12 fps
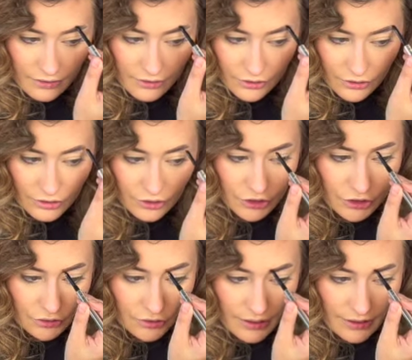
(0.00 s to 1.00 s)
draw a
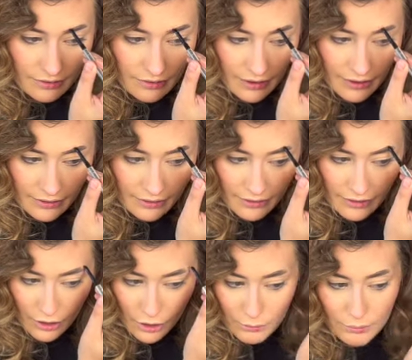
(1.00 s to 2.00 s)
straight line
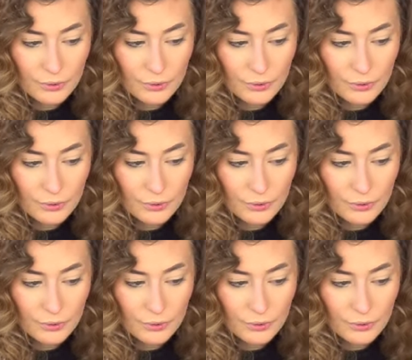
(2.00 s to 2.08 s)
up